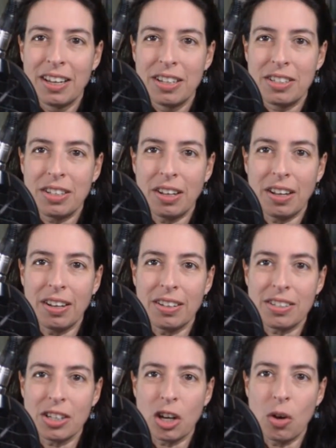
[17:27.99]

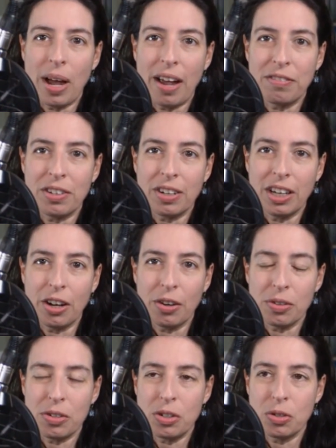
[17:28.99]
to go after,
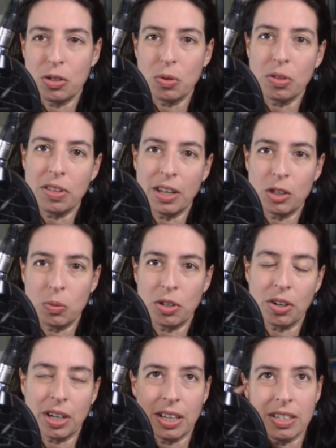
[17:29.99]
to do things with
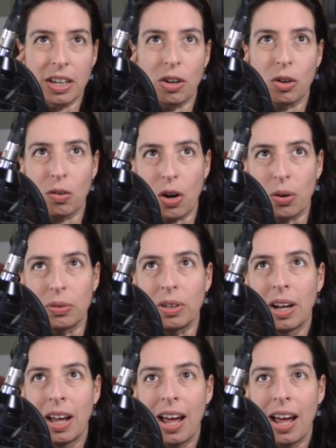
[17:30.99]
your kids that are grown.